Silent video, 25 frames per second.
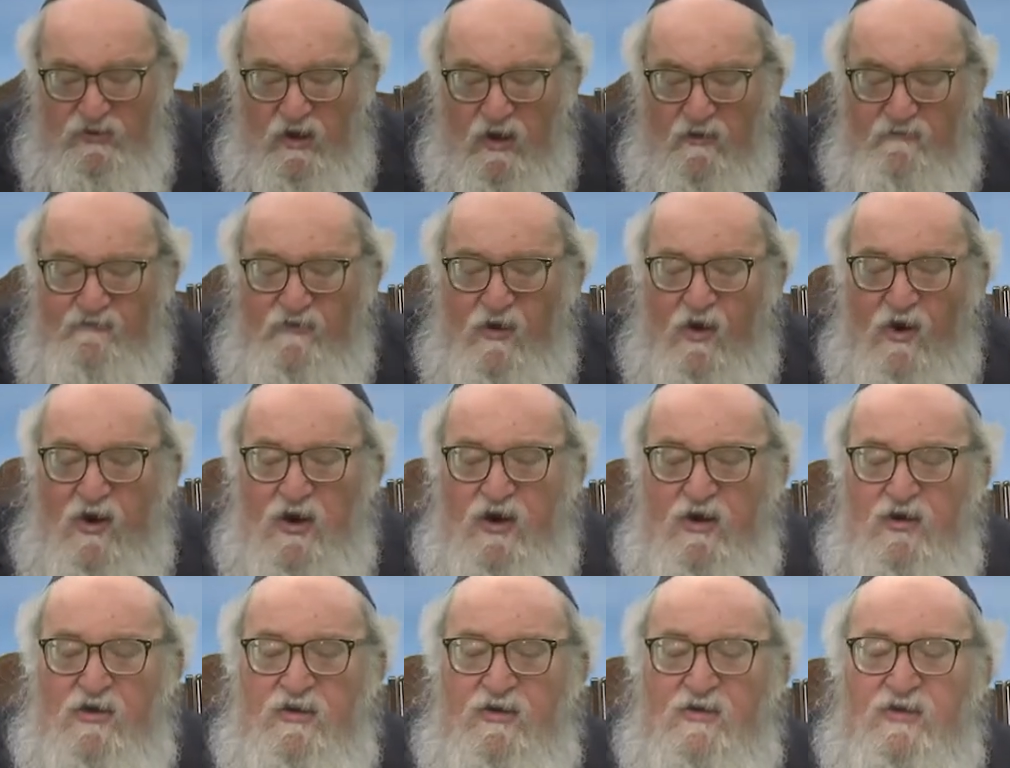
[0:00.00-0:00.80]

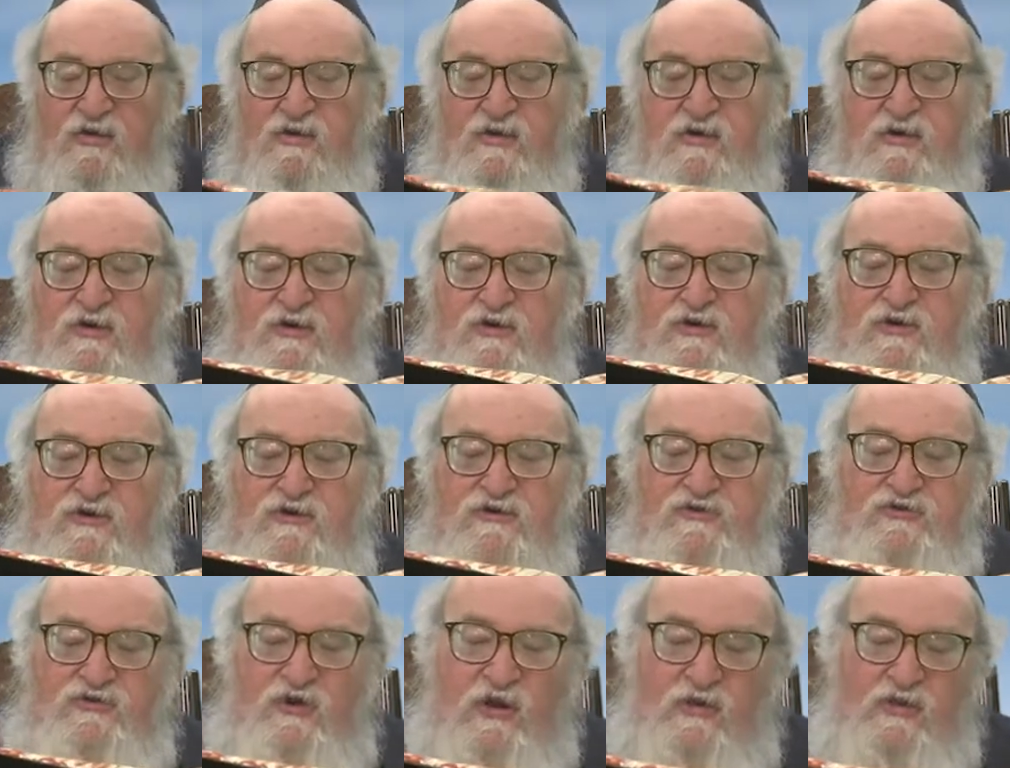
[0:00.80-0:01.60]
Davar
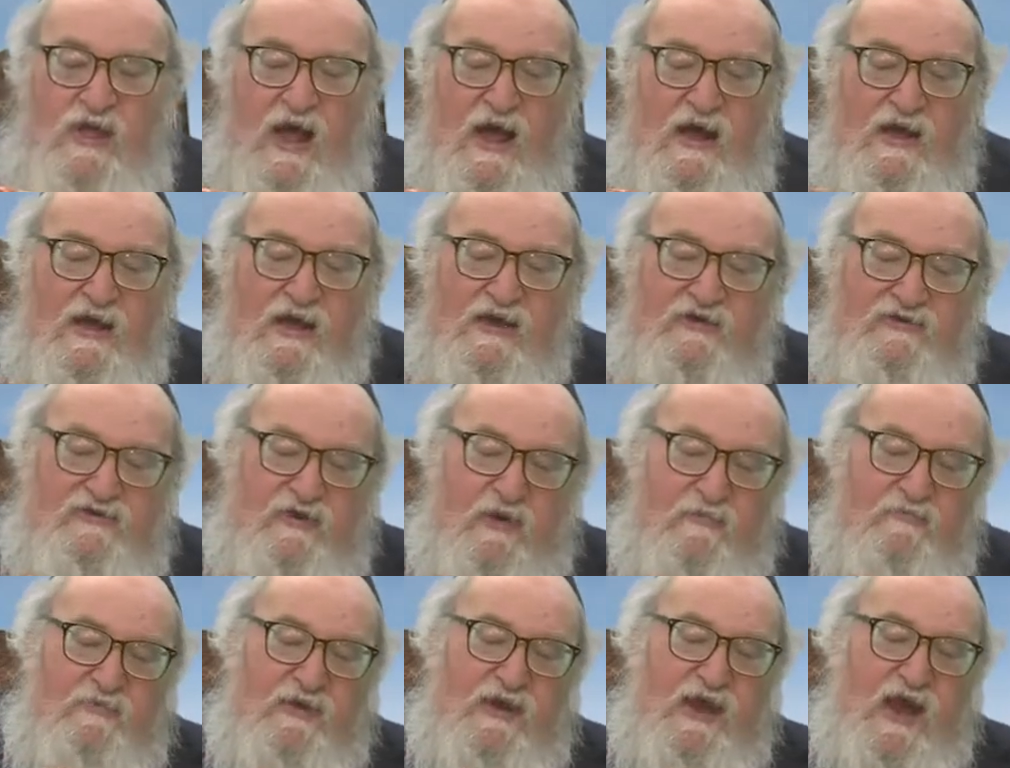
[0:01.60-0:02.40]
Shalach
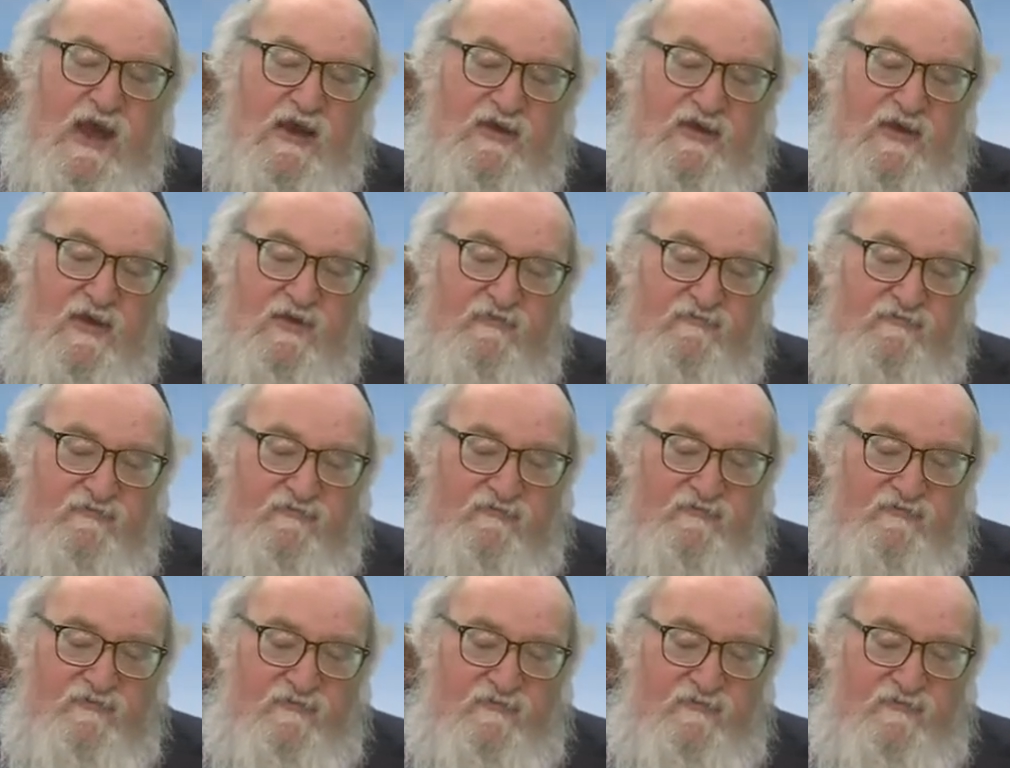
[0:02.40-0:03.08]
Hashem biyakif,